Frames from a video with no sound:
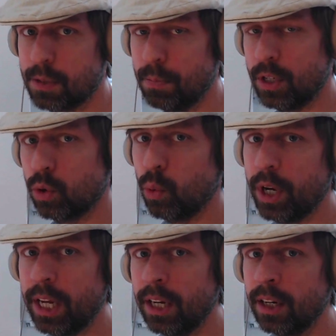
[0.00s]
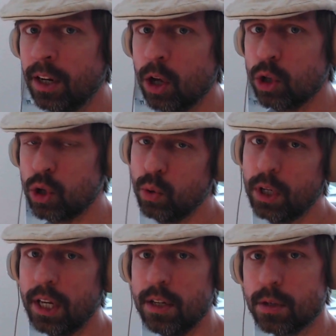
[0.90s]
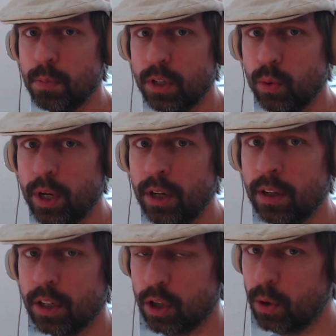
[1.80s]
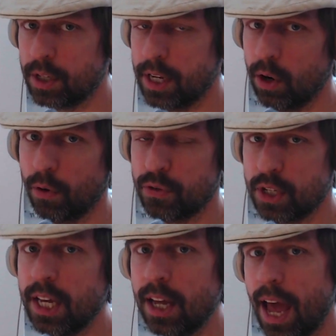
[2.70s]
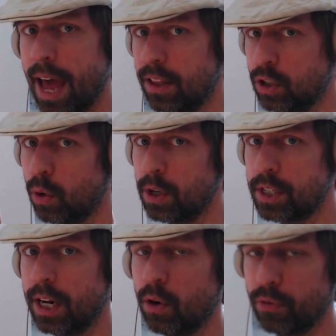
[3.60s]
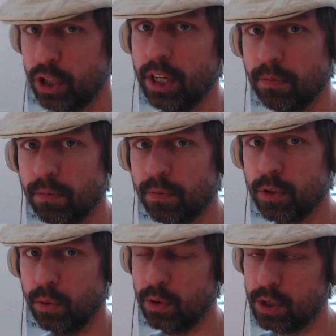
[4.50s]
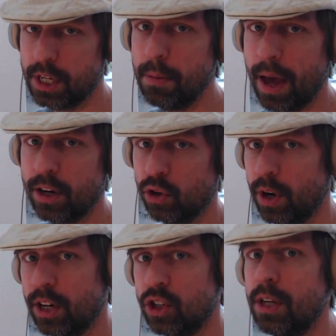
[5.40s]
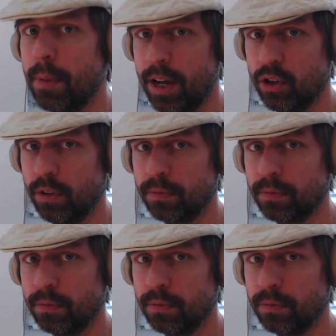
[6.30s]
between two keys, between the tonal center of C and the tonal center of G. C major and G major.